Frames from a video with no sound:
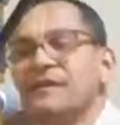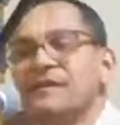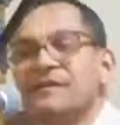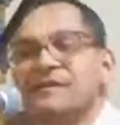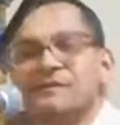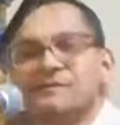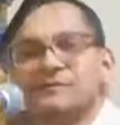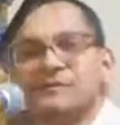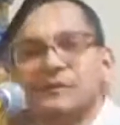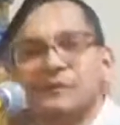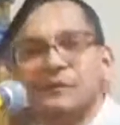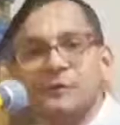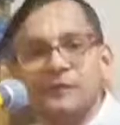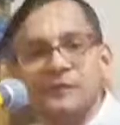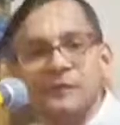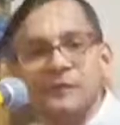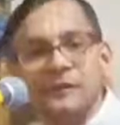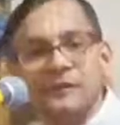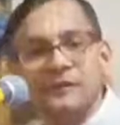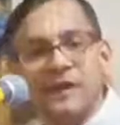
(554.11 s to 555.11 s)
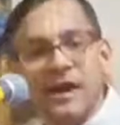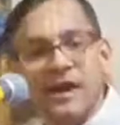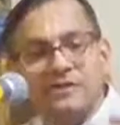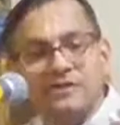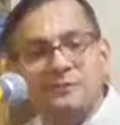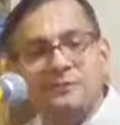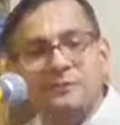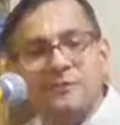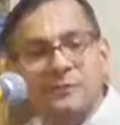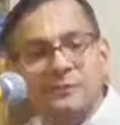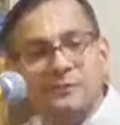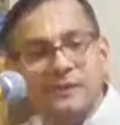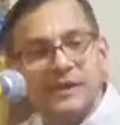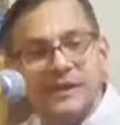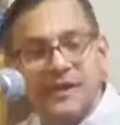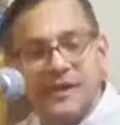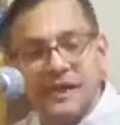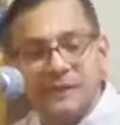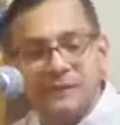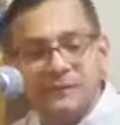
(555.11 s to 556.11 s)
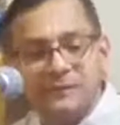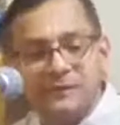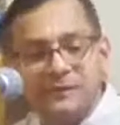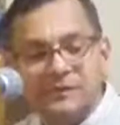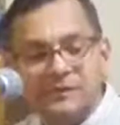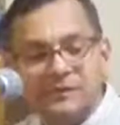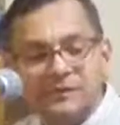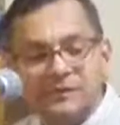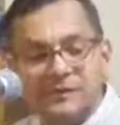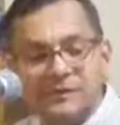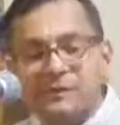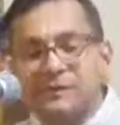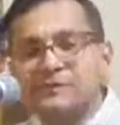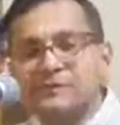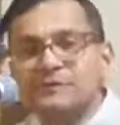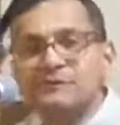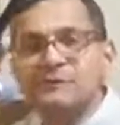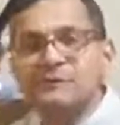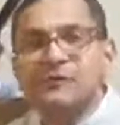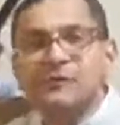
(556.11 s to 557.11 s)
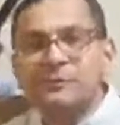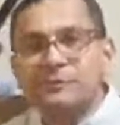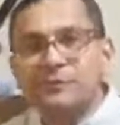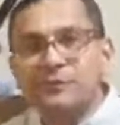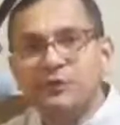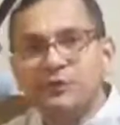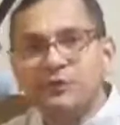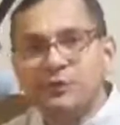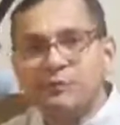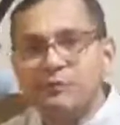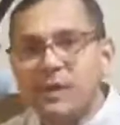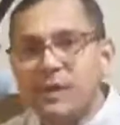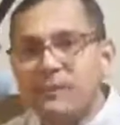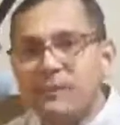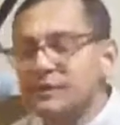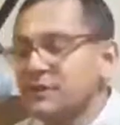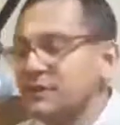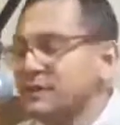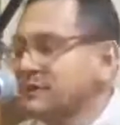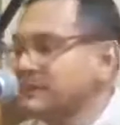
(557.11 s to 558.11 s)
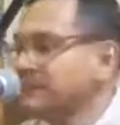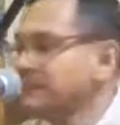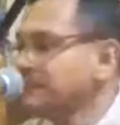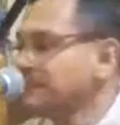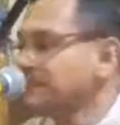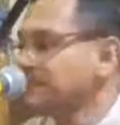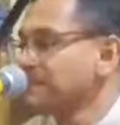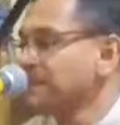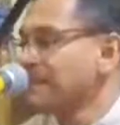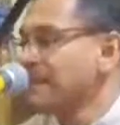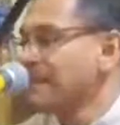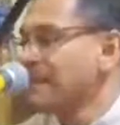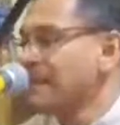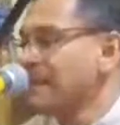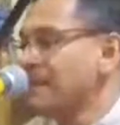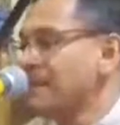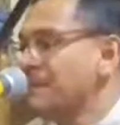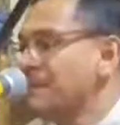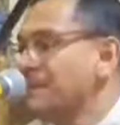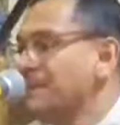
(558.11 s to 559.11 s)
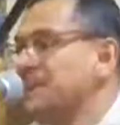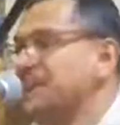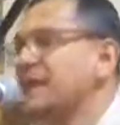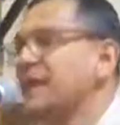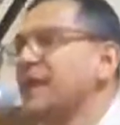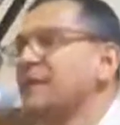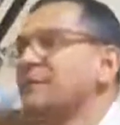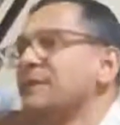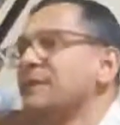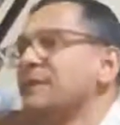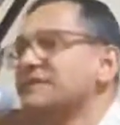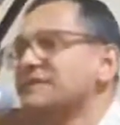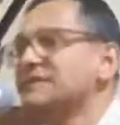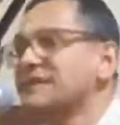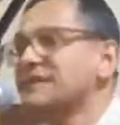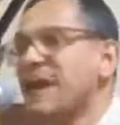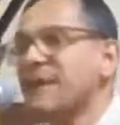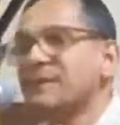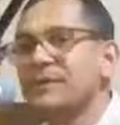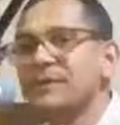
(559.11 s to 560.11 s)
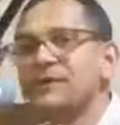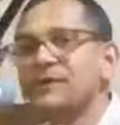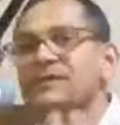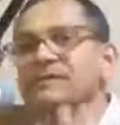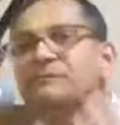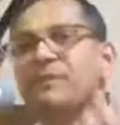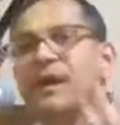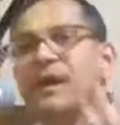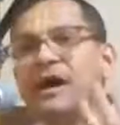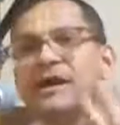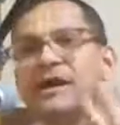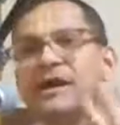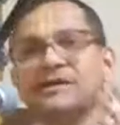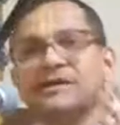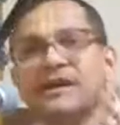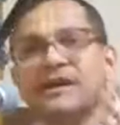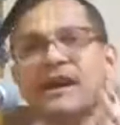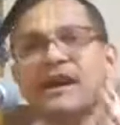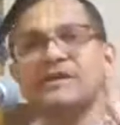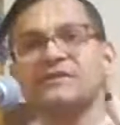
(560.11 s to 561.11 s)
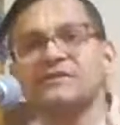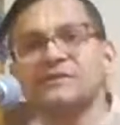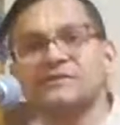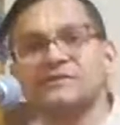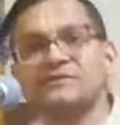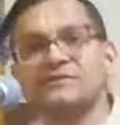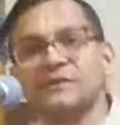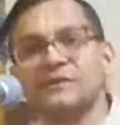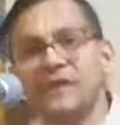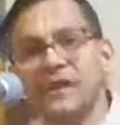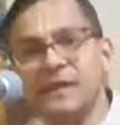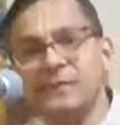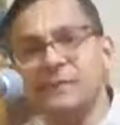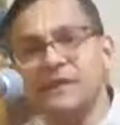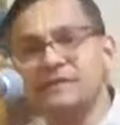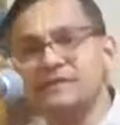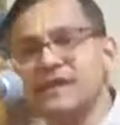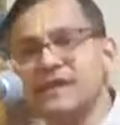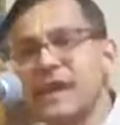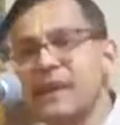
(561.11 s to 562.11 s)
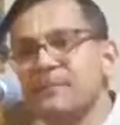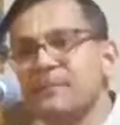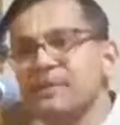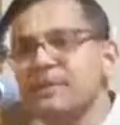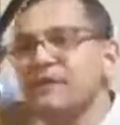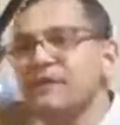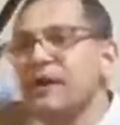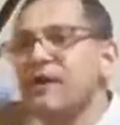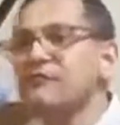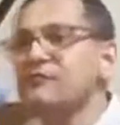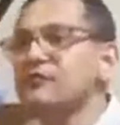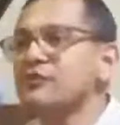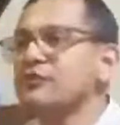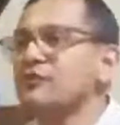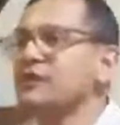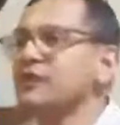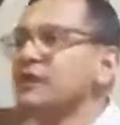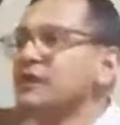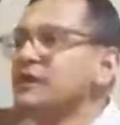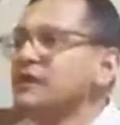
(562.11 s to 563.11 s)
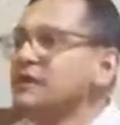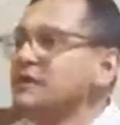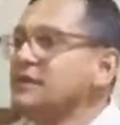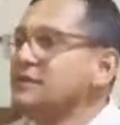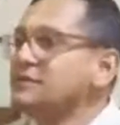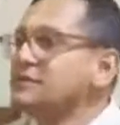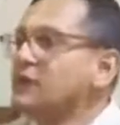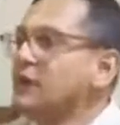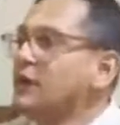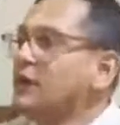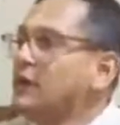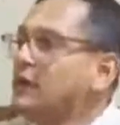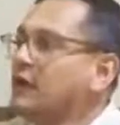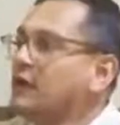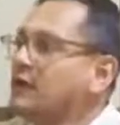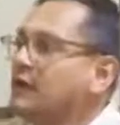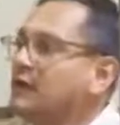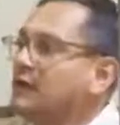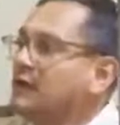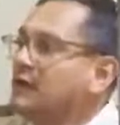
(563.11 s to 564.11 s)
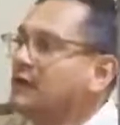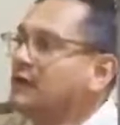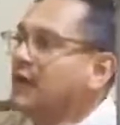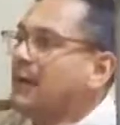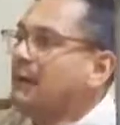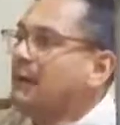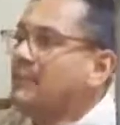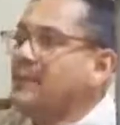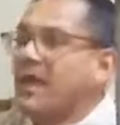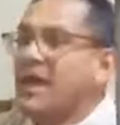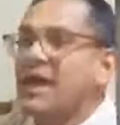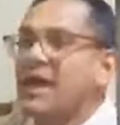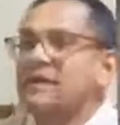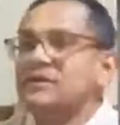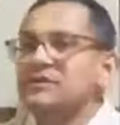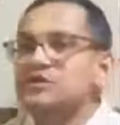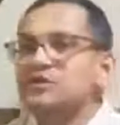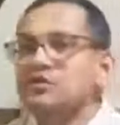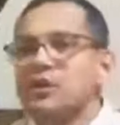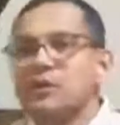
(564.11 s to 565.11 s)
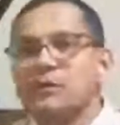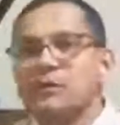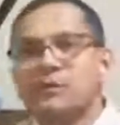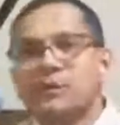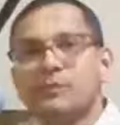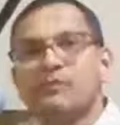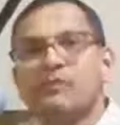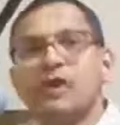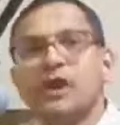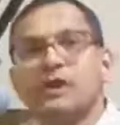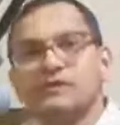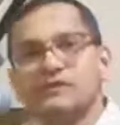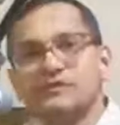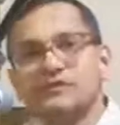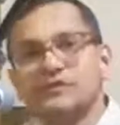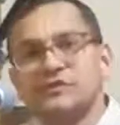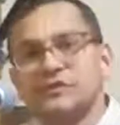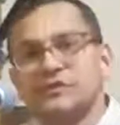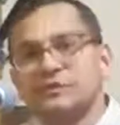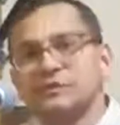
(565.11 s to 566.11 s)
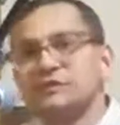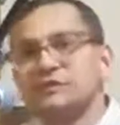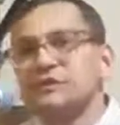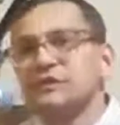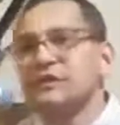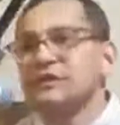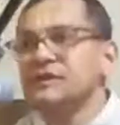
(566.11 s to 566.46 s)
So, Ajamil he was a very pure Brahmana, but became contaminated. His mind and consciousness became contaminated after he saw a man enjoying with a prostitute.